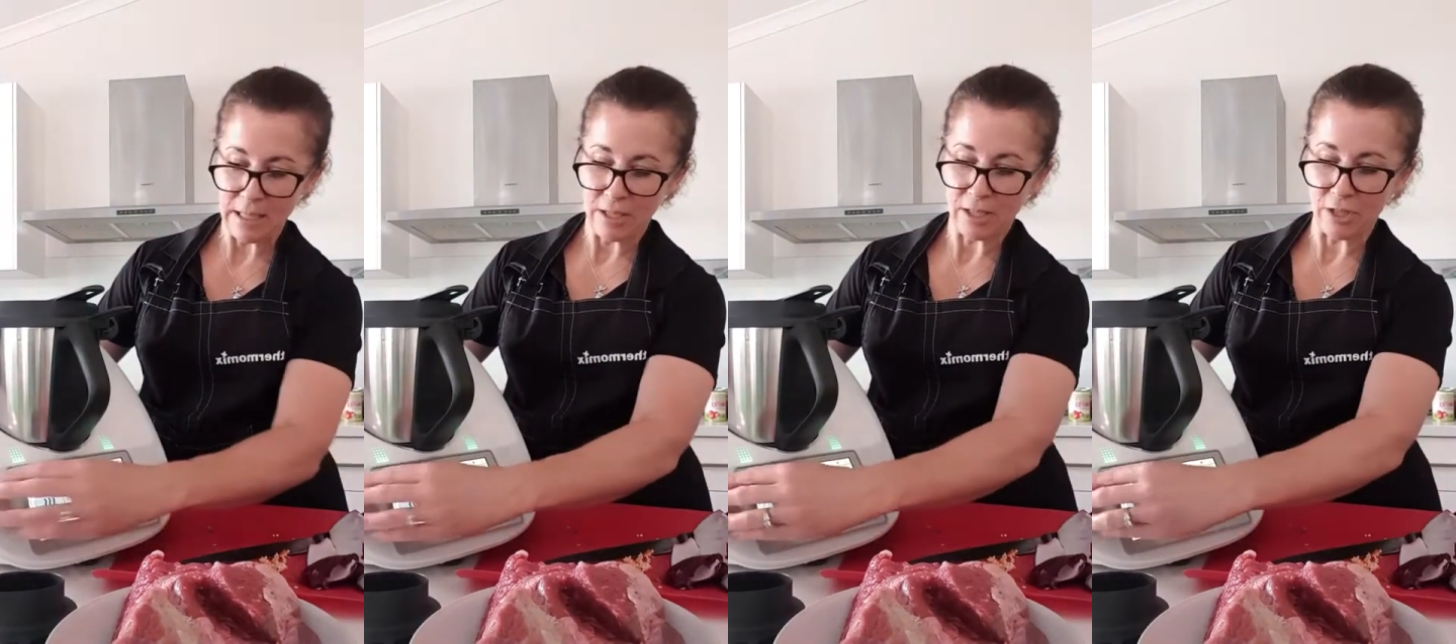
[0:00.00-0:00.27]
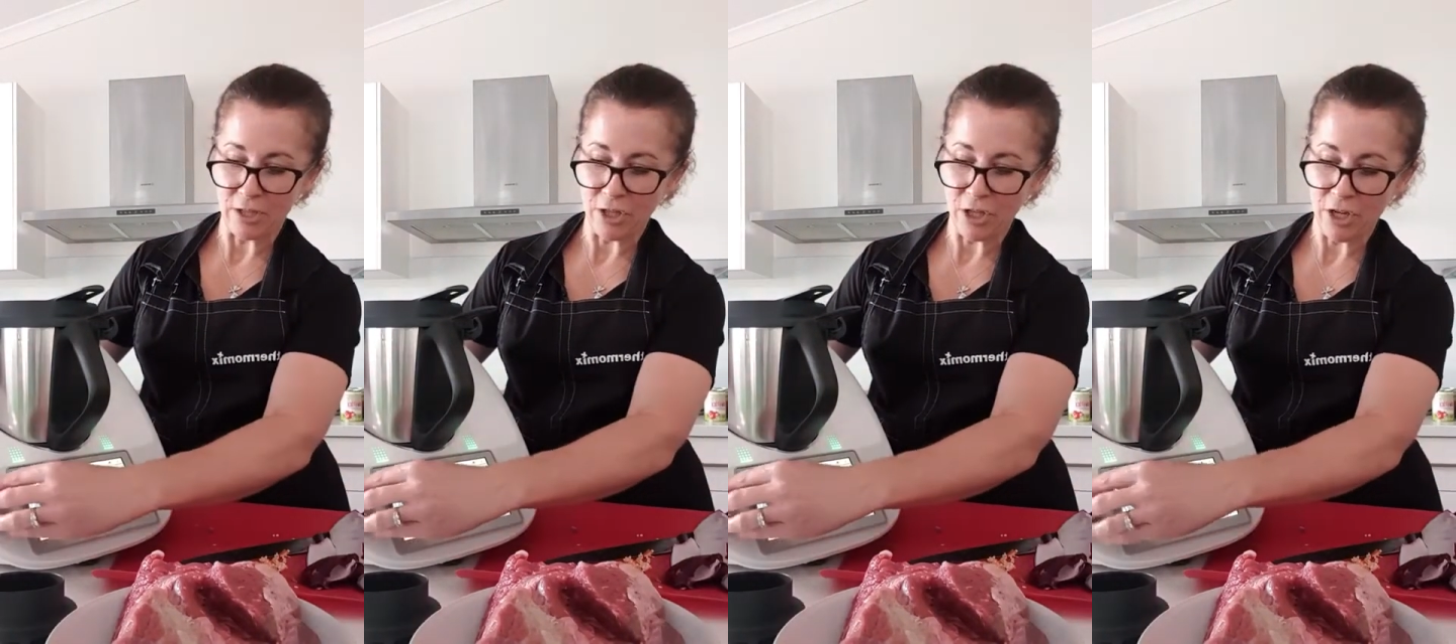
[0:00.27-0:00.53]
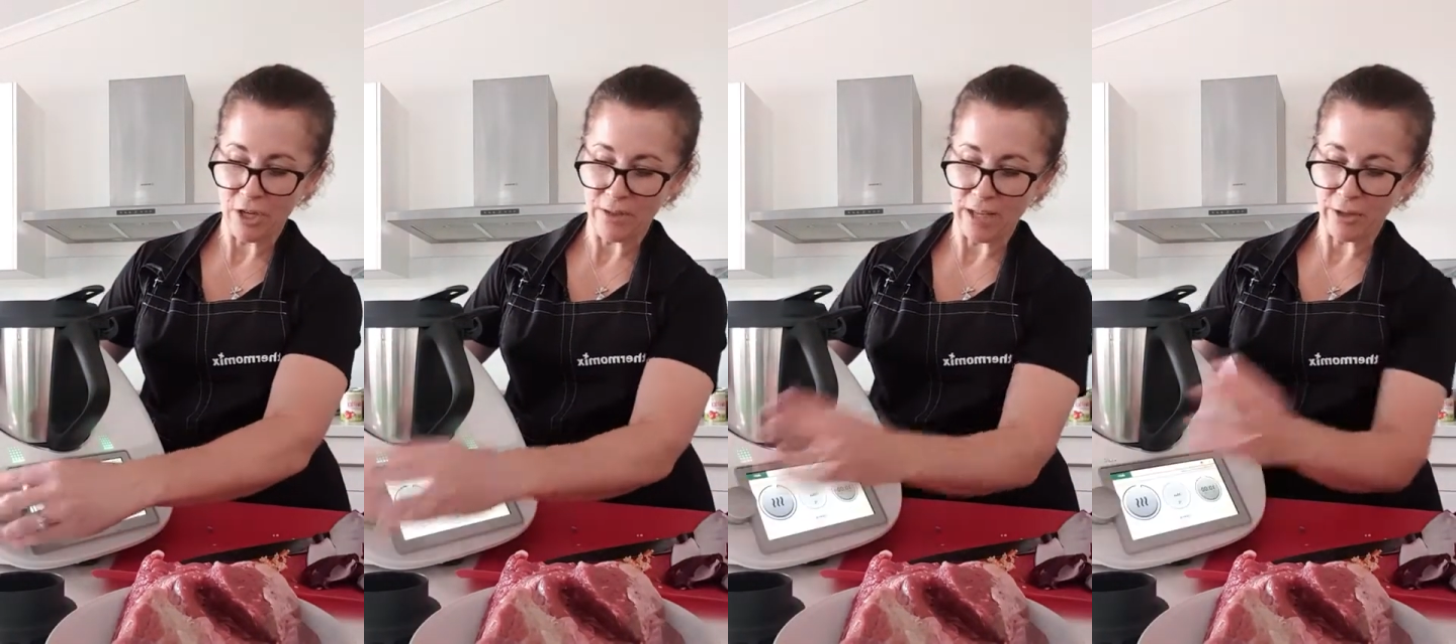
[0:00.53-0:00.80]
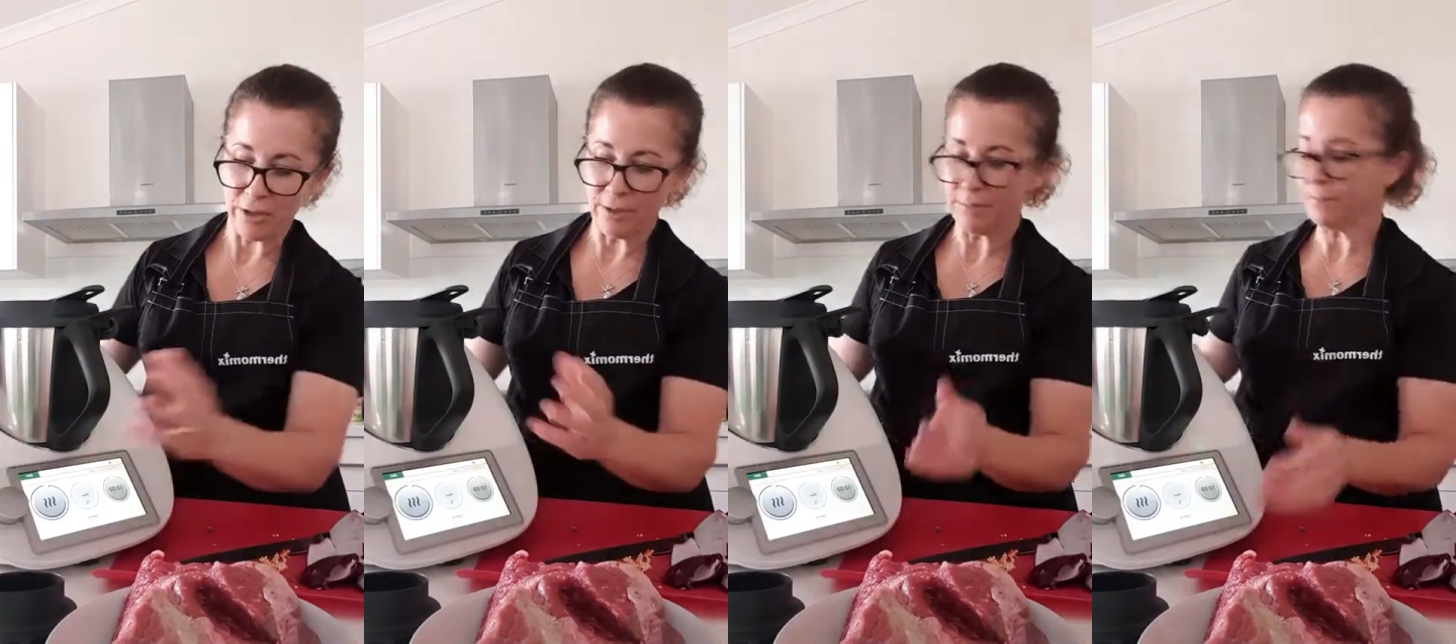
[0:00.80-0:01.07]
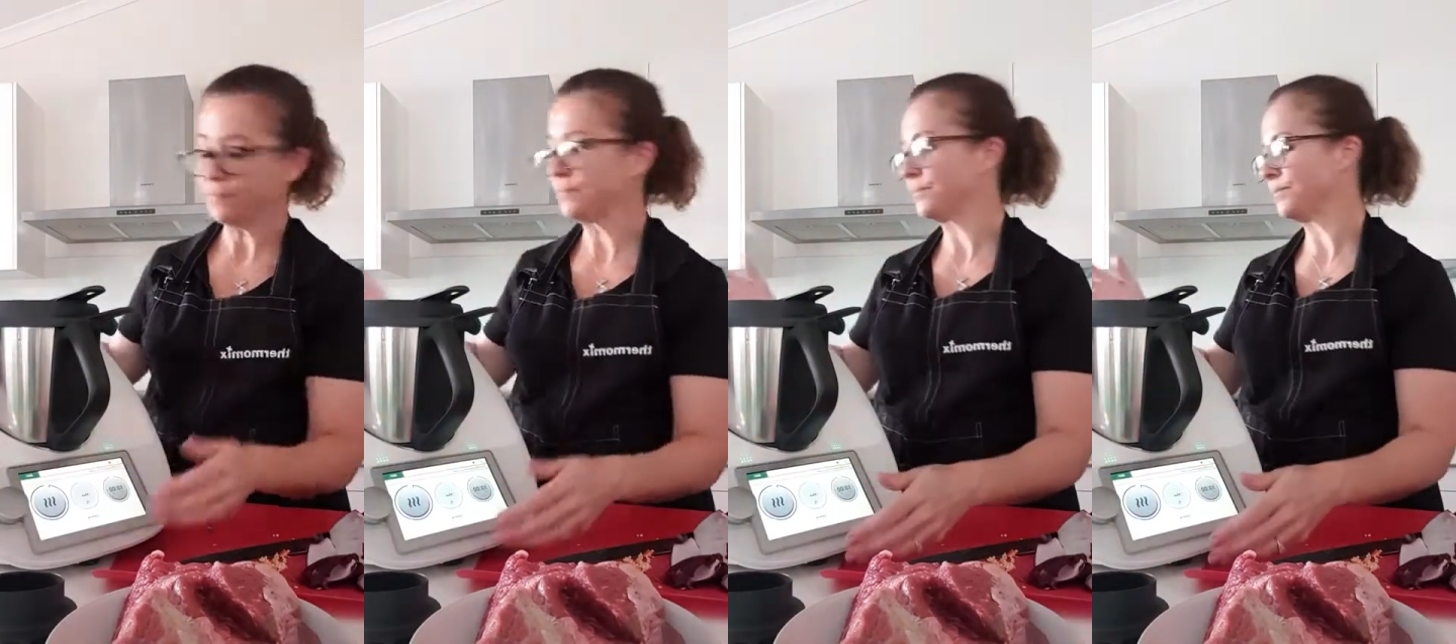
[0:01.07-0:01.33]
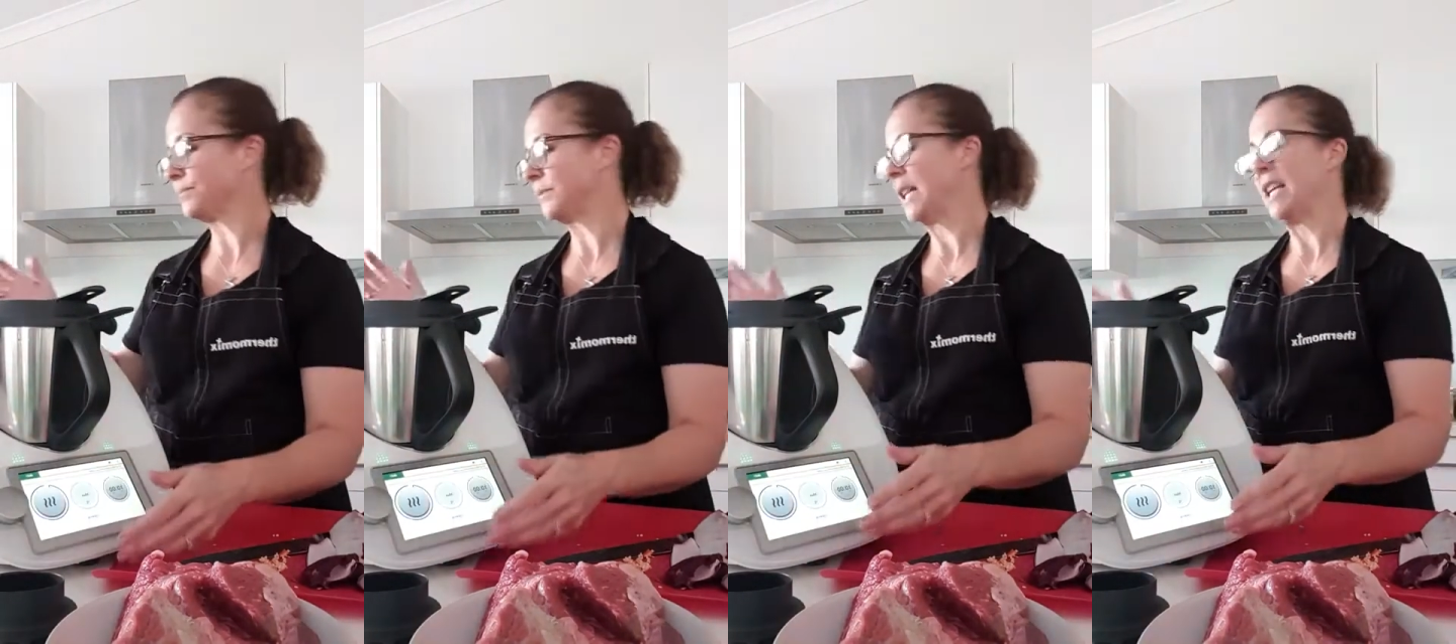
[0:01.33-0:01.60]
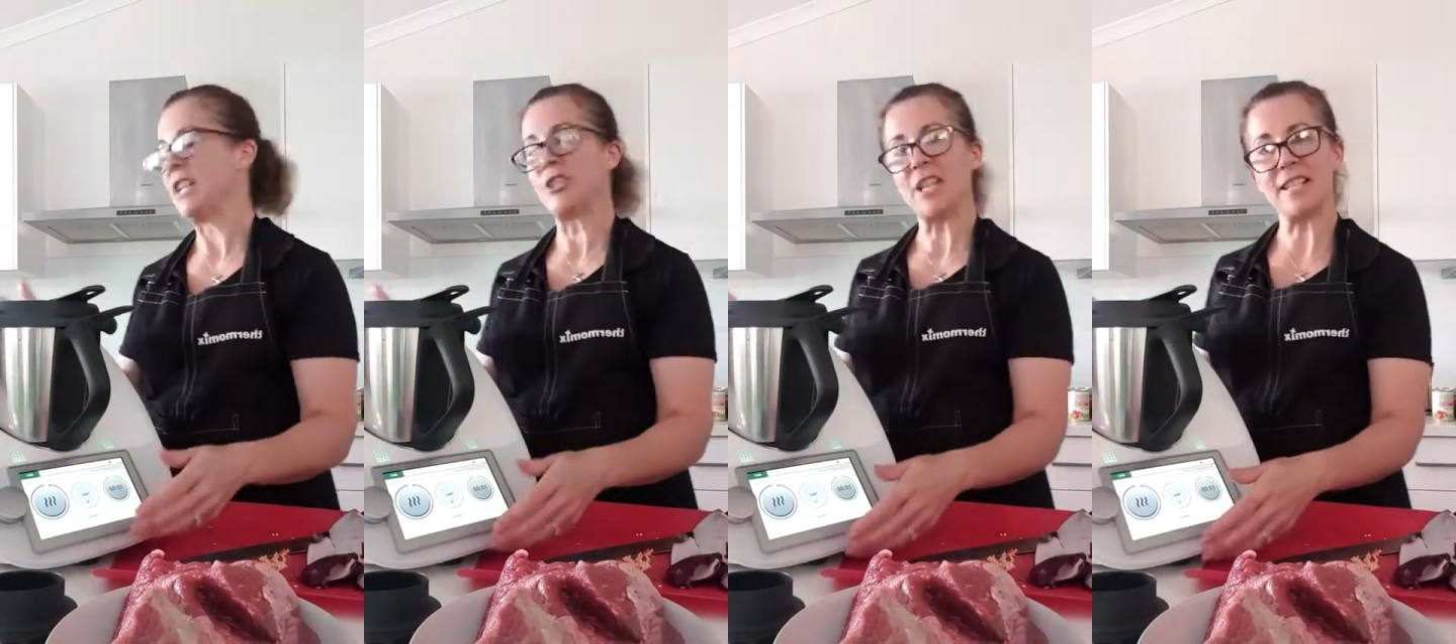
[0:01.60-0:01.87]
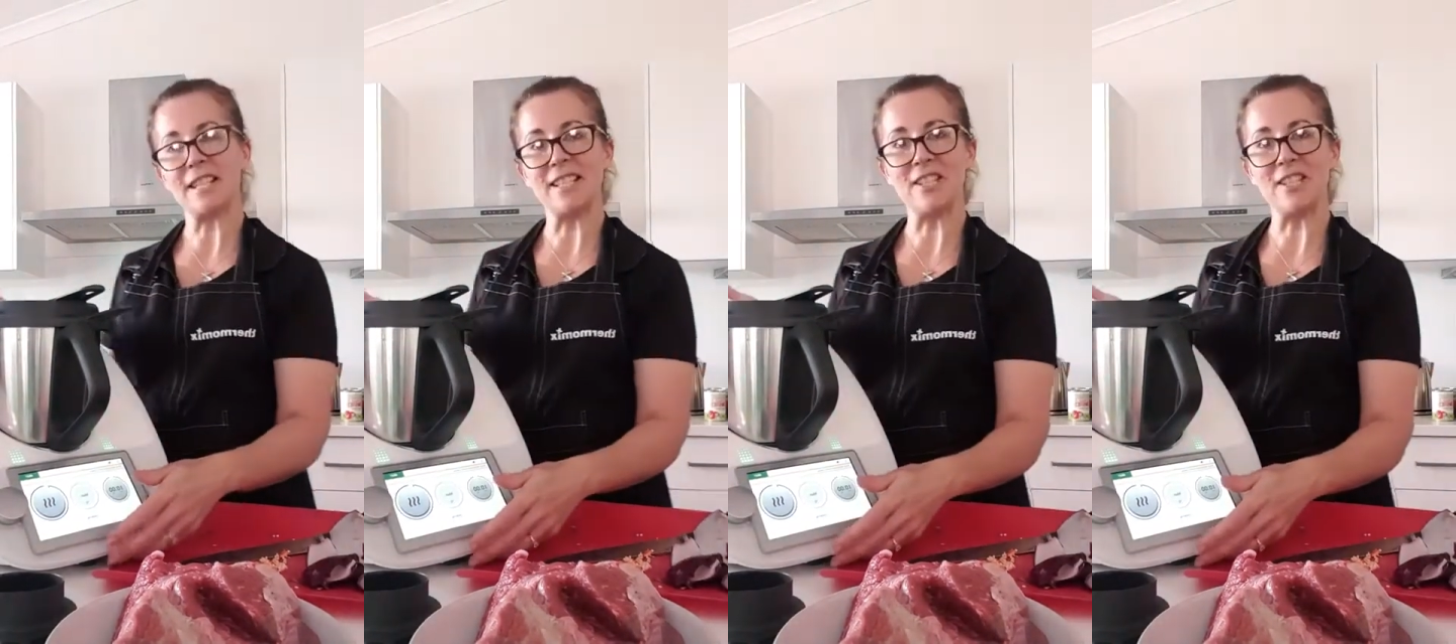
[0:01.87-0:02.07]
I'm going to turn that on just